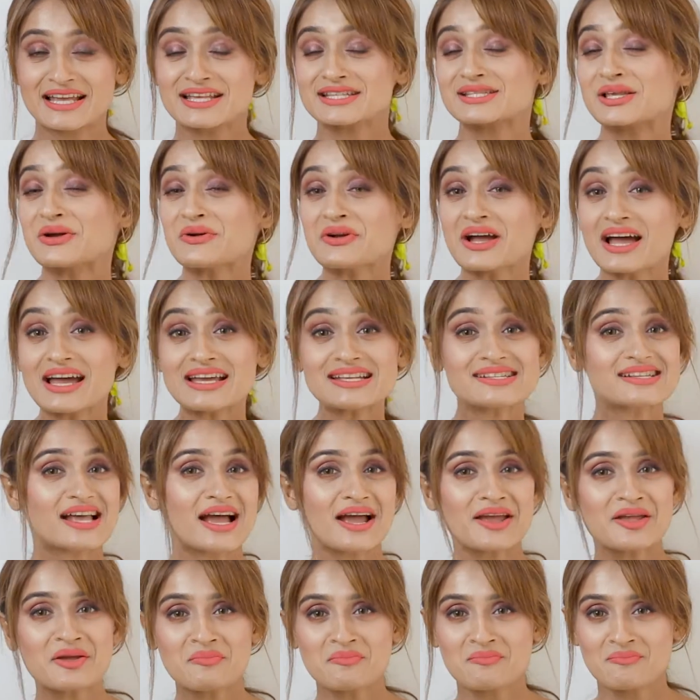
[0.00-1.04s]
So guys,
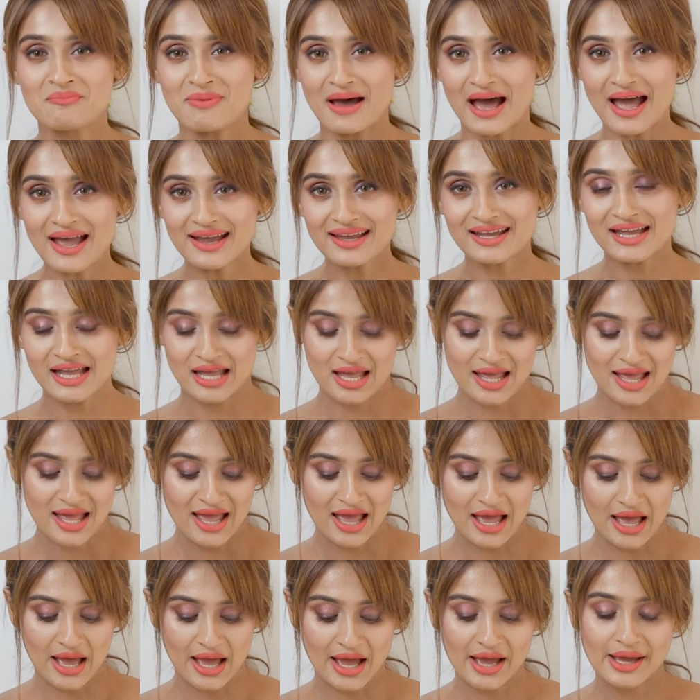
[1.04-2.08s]
I am back
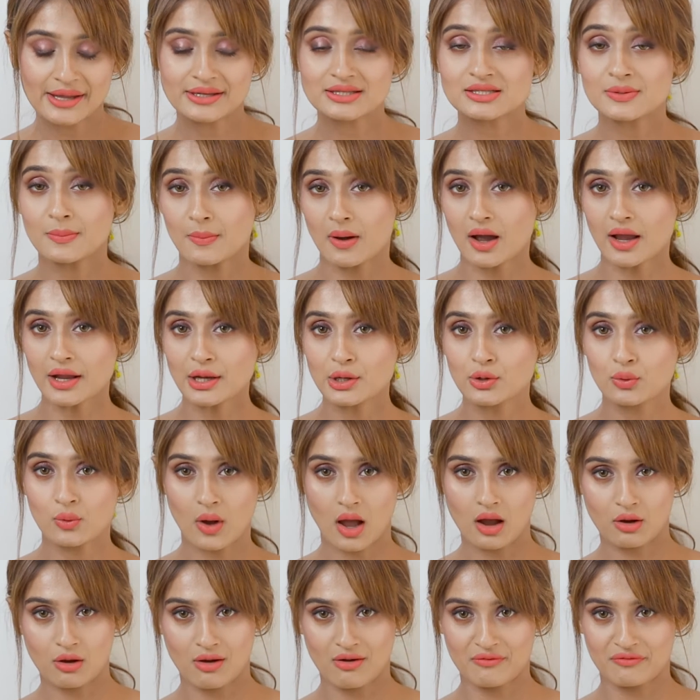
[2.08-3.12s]
and my
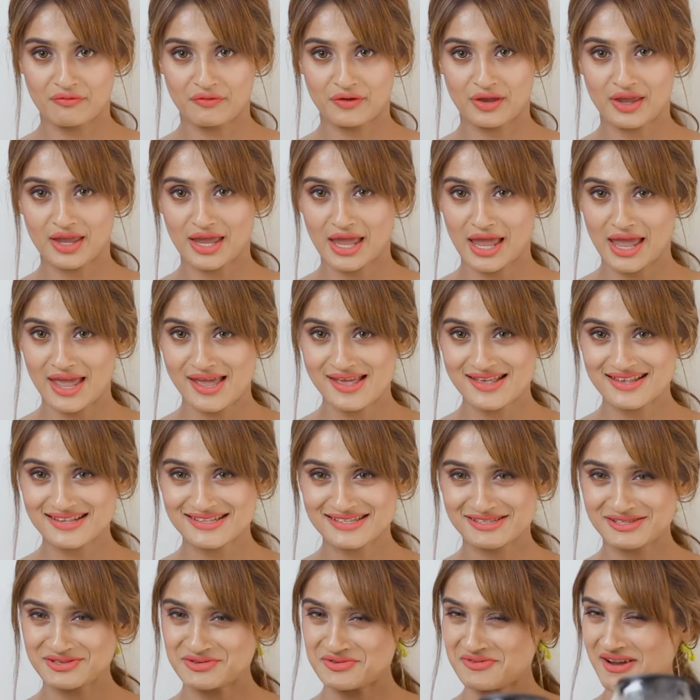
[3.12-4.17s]
luwak coffee is